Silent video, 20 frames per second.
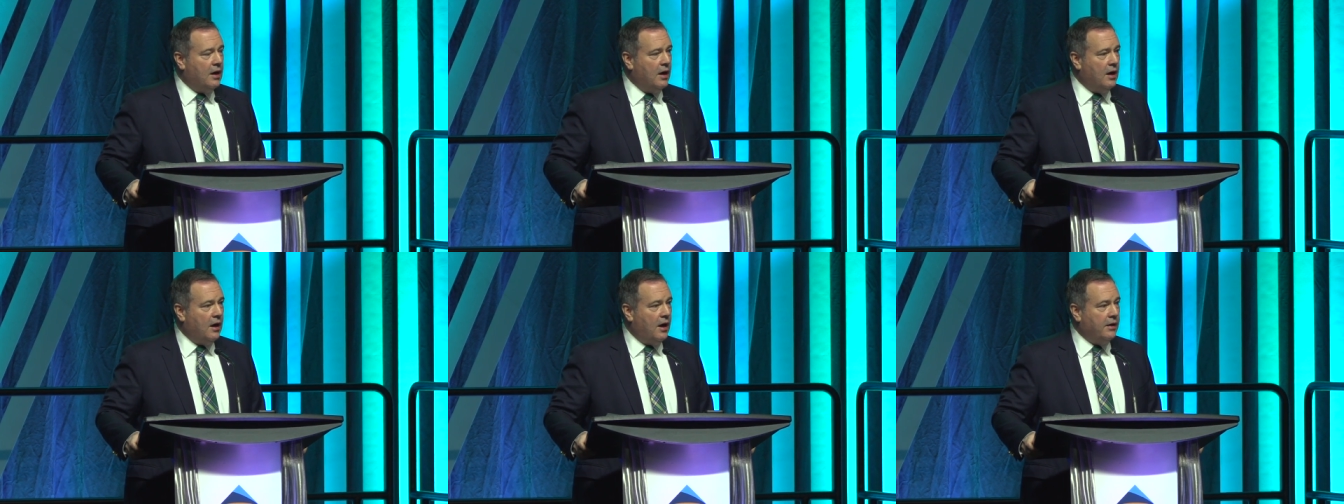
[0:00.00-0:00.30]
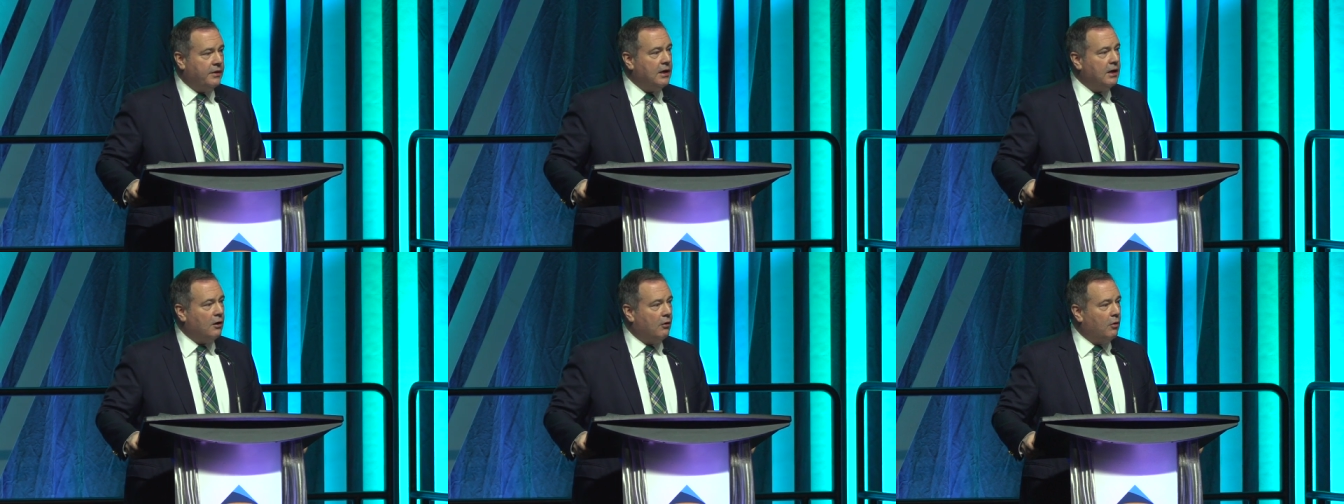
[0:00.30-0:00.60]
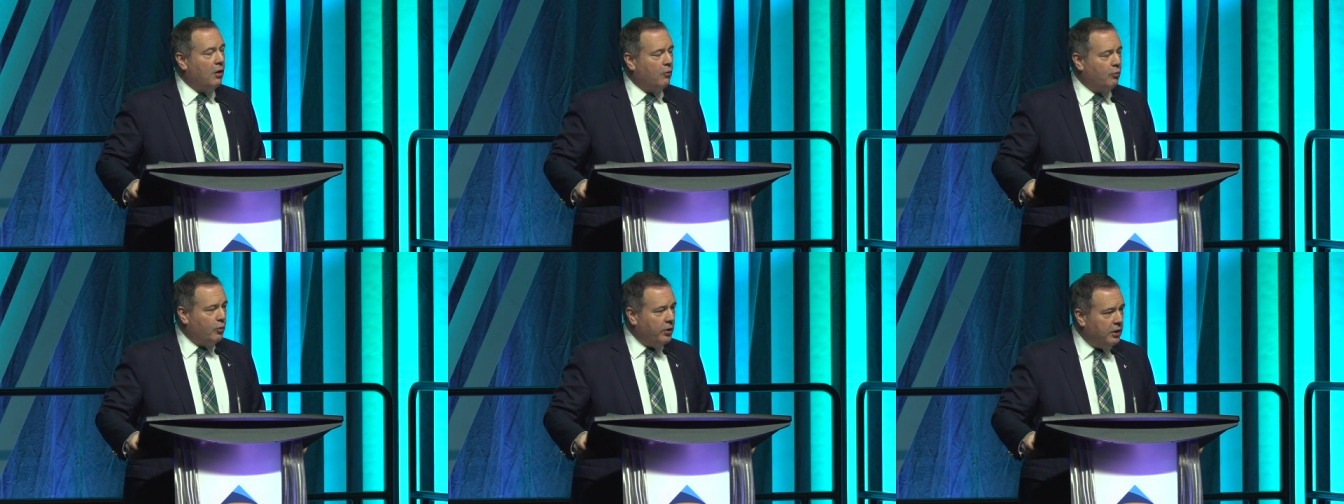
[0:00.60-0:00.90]
uh, I think,
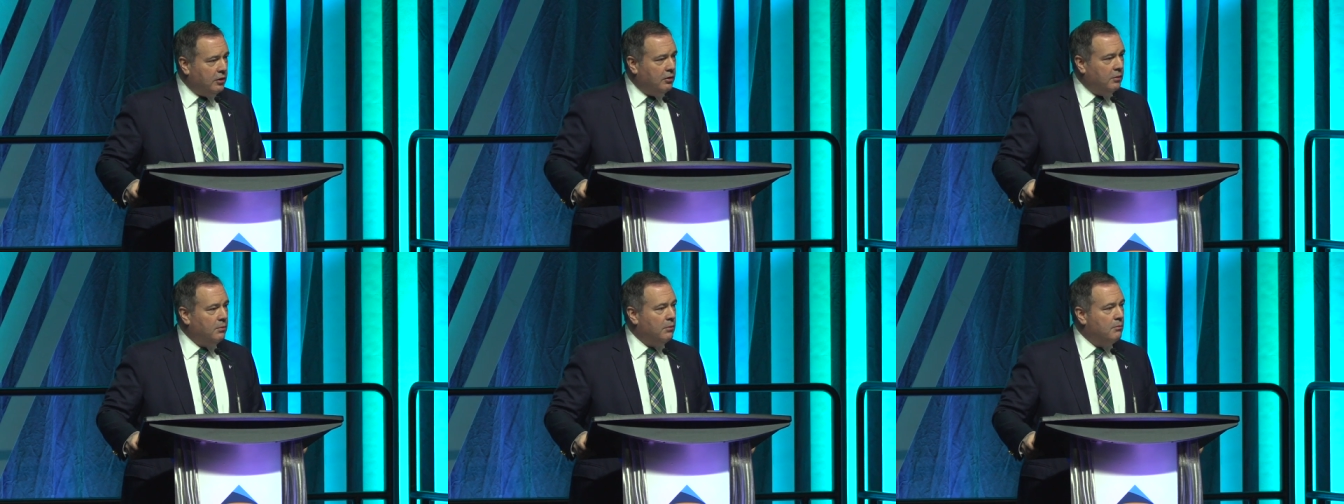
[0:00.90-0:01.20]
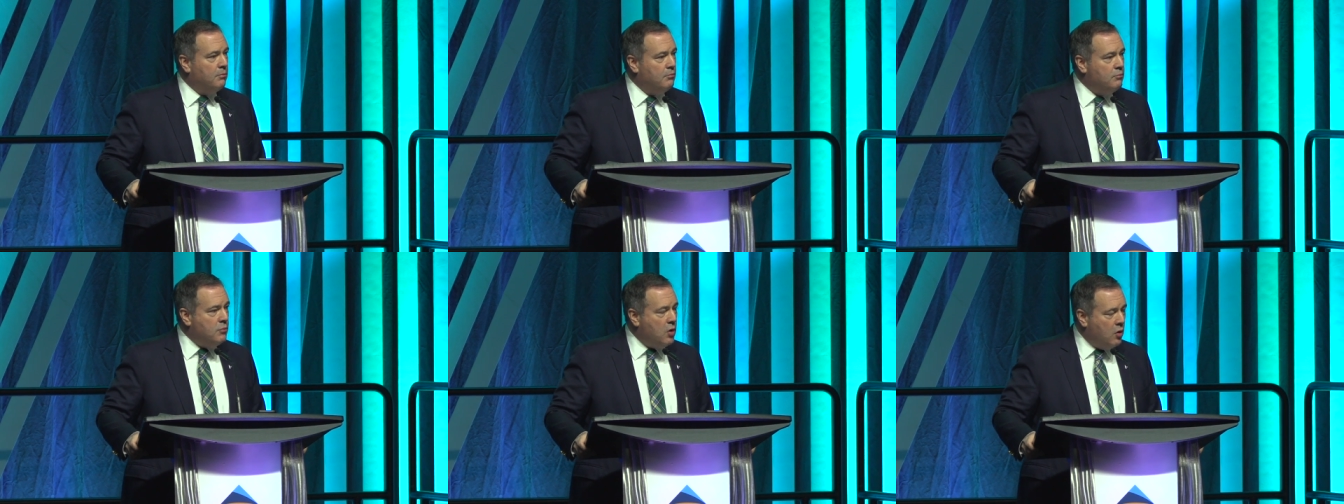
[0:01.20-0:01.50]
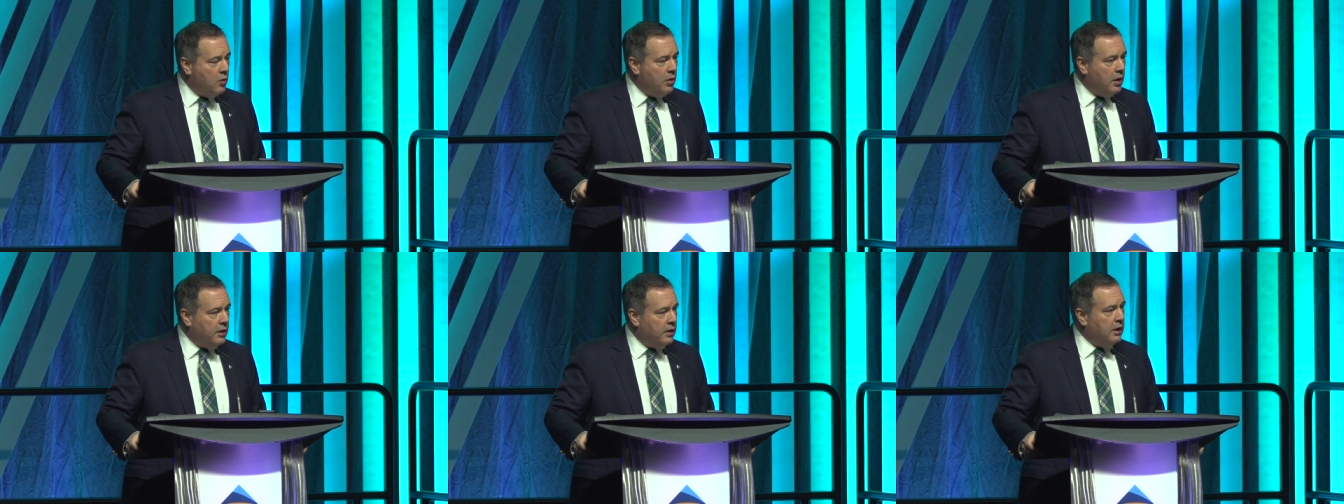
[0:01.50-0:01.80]
a, a real
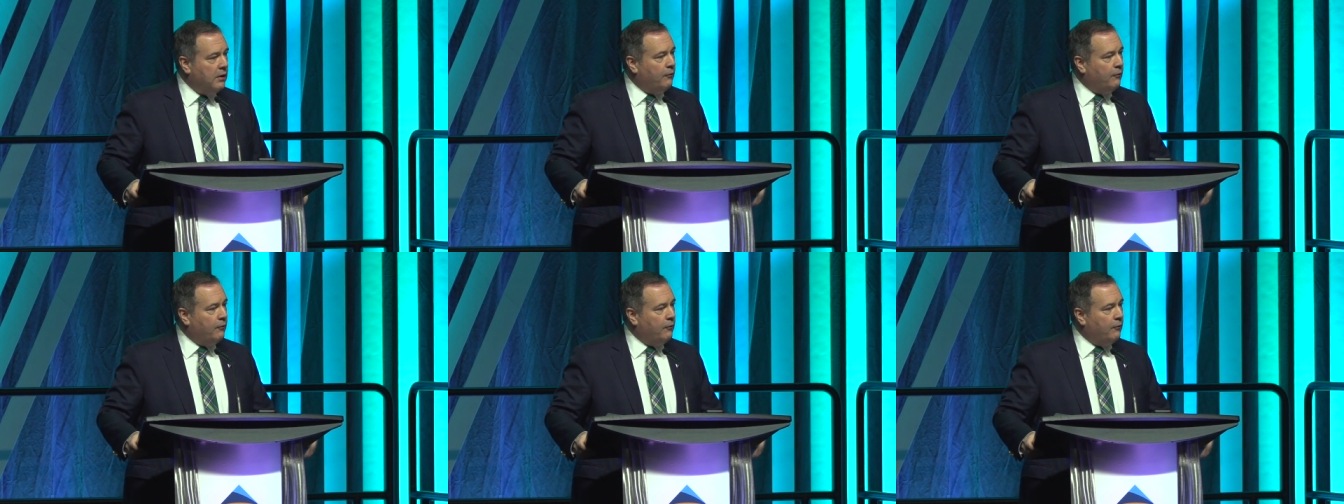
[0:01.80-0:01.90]
uh,